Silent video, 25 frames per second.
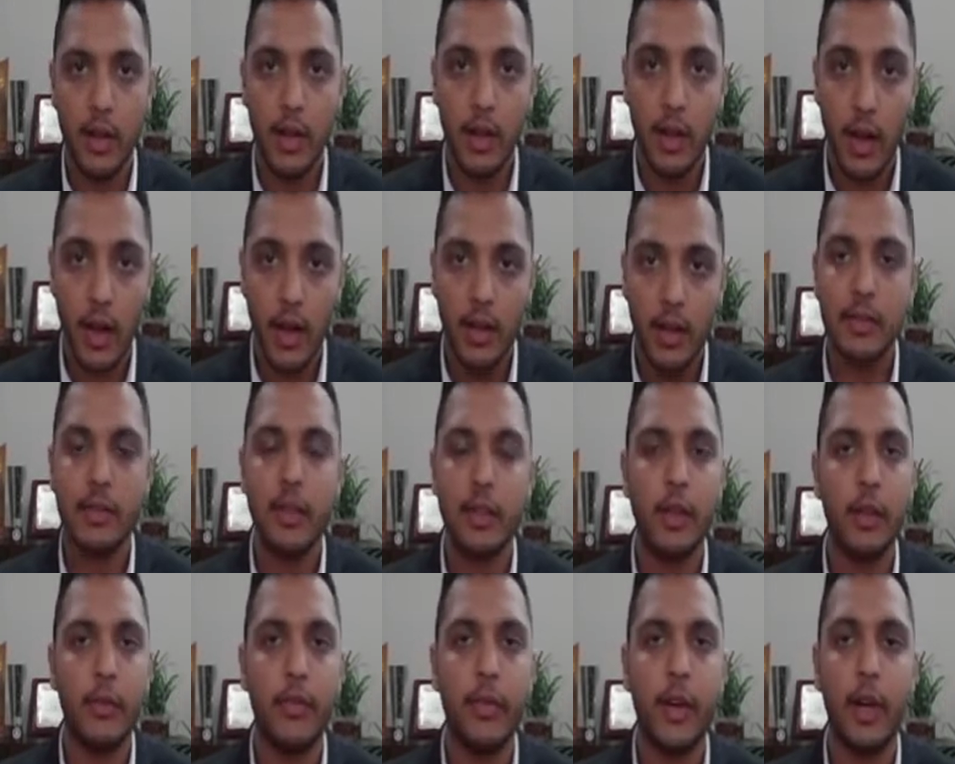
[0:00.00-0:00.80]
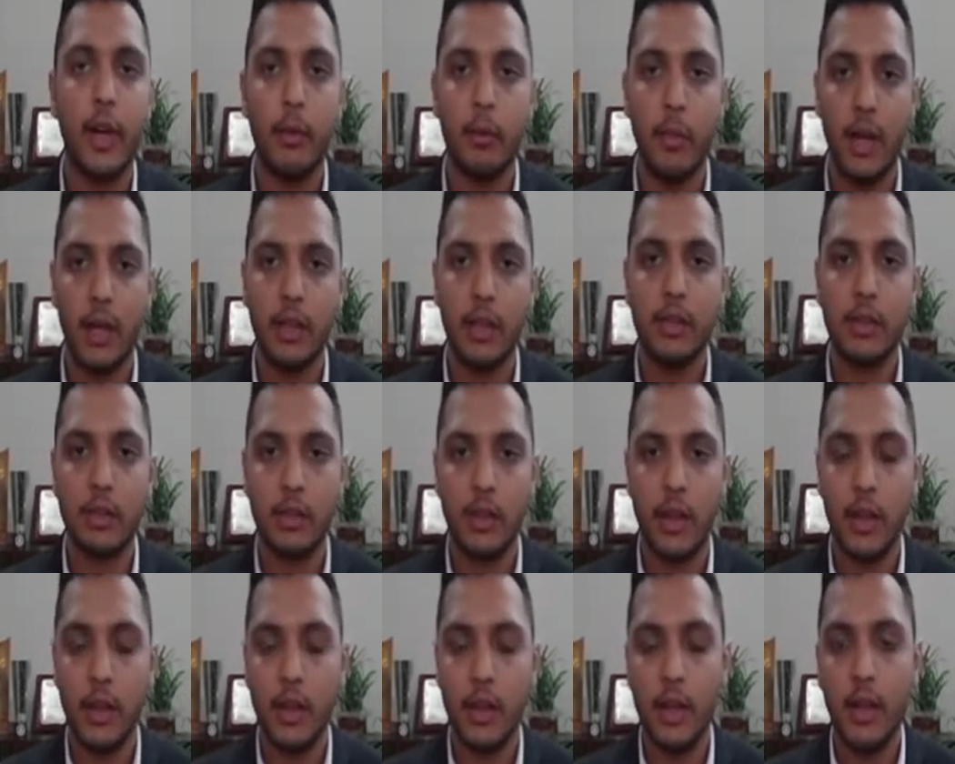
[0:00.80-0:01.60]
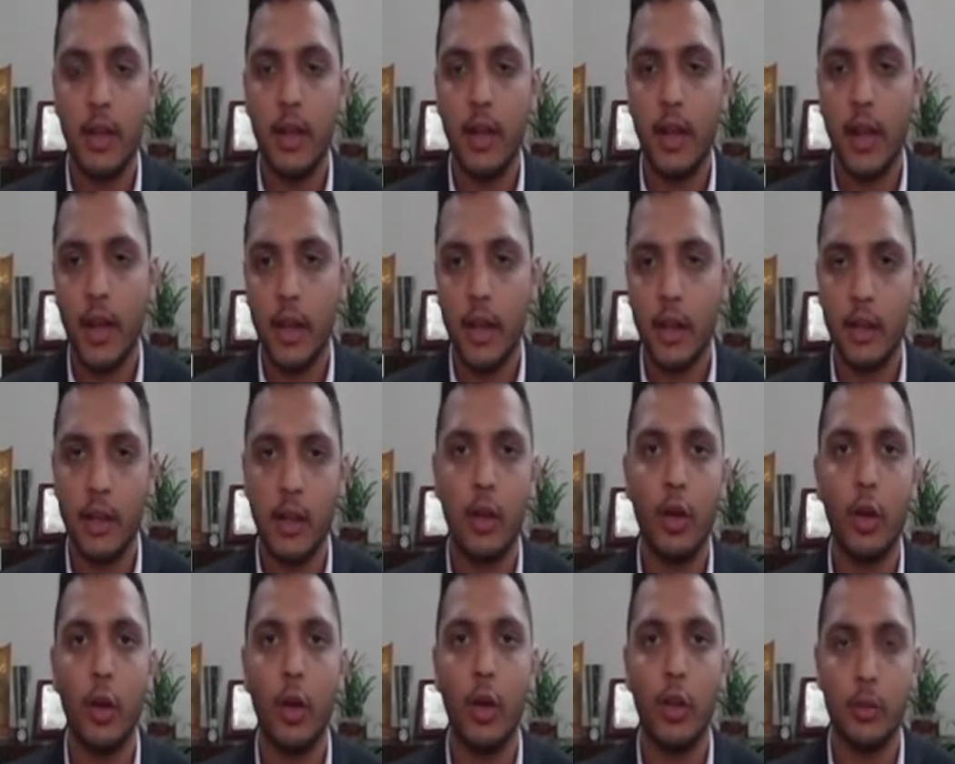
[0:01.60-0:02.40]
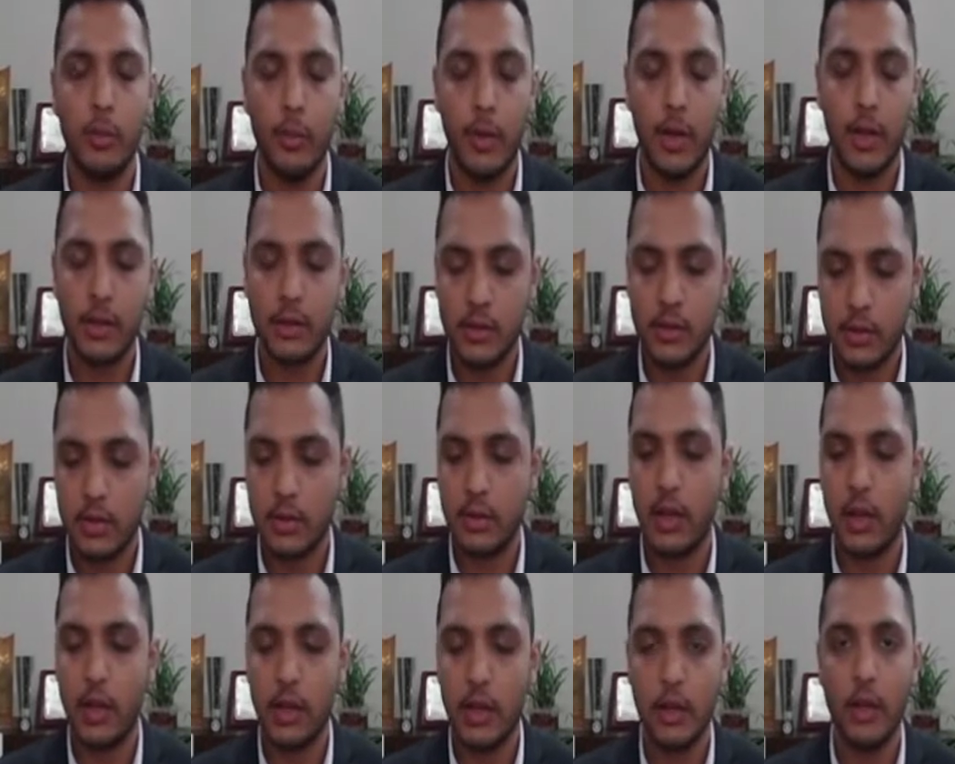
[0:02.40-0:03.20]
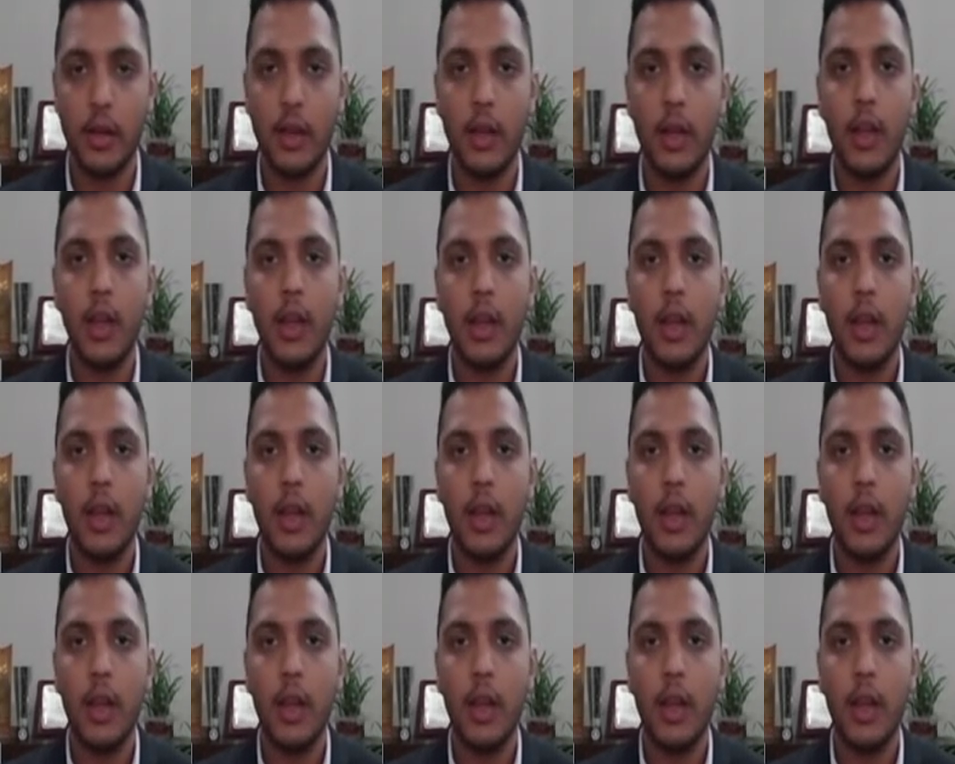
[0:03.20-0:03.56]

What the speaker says: uncertified mask started, and the cloth mask started.